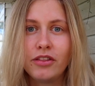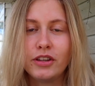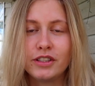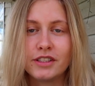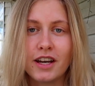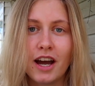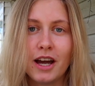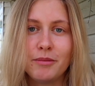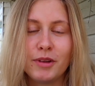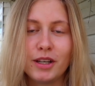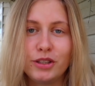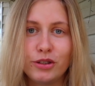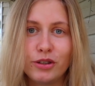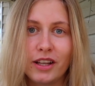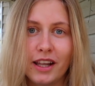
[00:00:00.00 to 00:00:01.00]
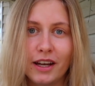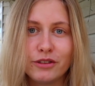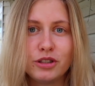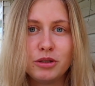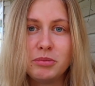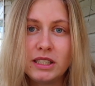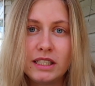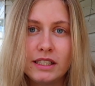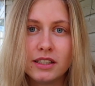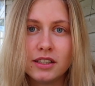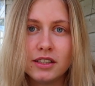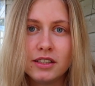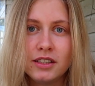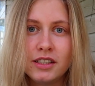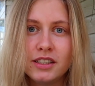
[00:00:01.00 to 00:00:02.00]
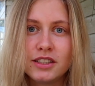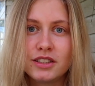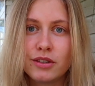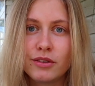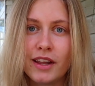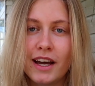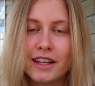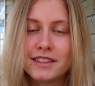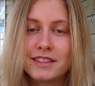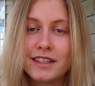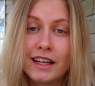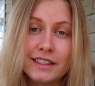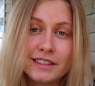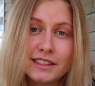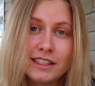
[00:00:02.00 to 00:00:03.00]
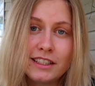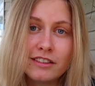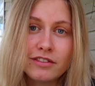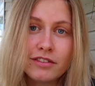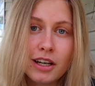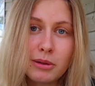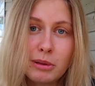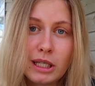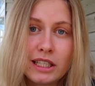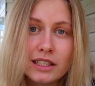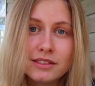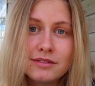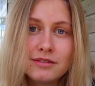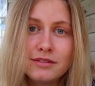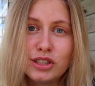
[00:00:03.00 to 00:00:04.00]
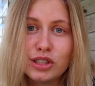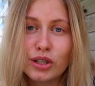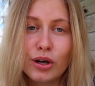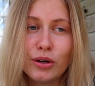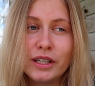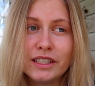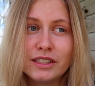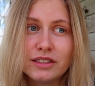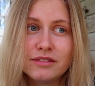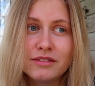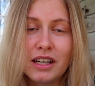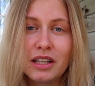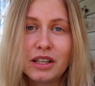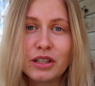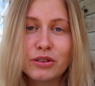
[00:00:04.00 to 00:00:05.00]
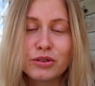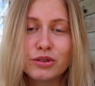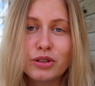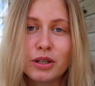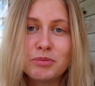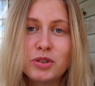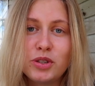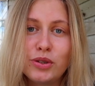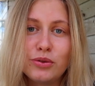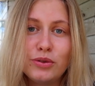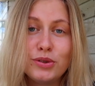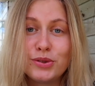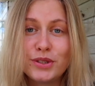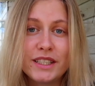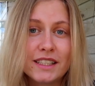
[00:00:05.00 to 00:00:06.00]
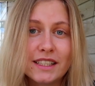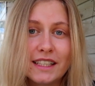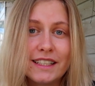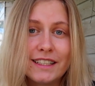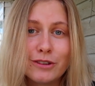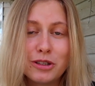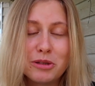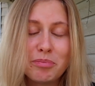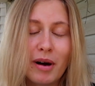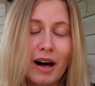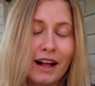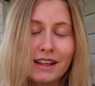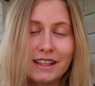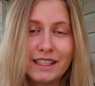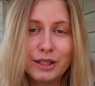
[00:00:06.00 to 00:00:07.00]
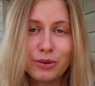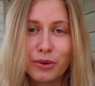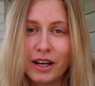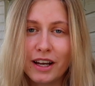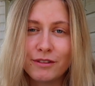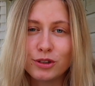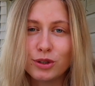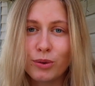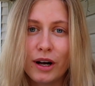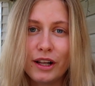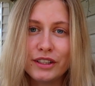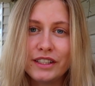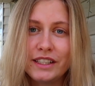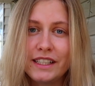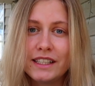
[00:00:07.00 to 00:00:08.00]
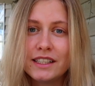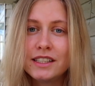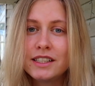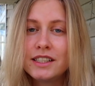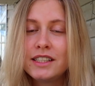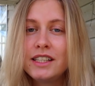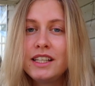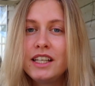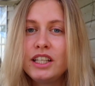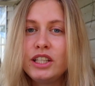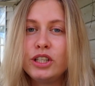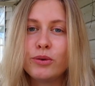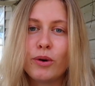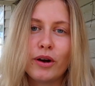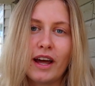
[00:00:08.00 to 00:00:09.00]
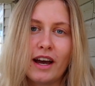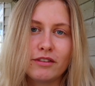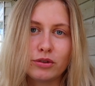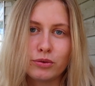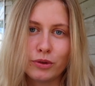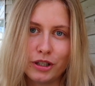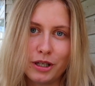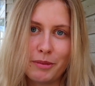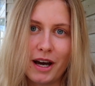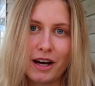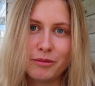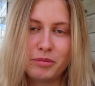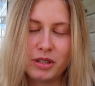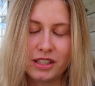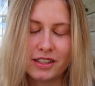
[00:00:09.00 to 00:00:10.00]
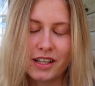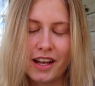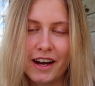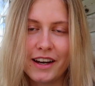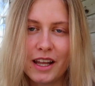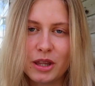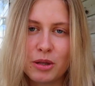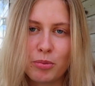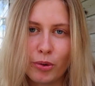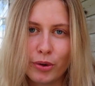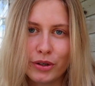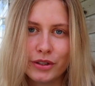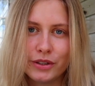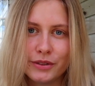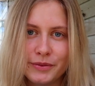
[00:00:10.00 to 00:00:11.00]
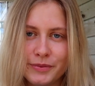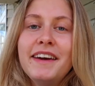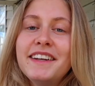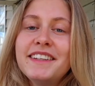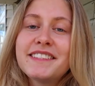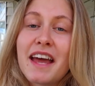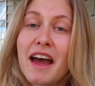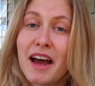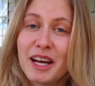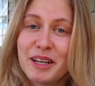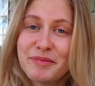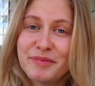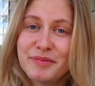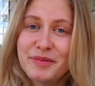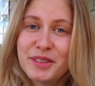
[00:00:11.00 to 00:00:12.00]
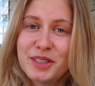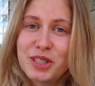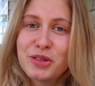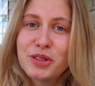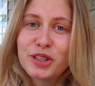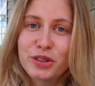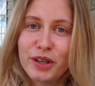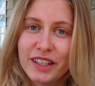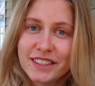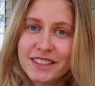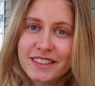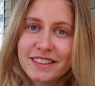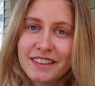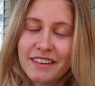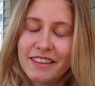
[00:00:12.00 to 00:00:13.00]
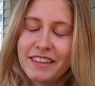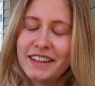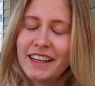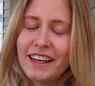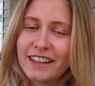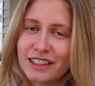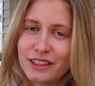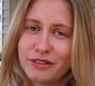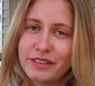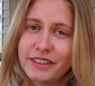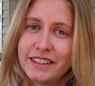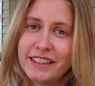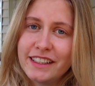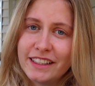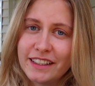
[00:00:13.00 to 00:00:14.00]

the time that you're allowed to be here. So that's nice if, I mean, you're going a little trip to New Zealand or Bali or whatever while you're here. You won't have to worry about being denied at the border. It is time to address the elephant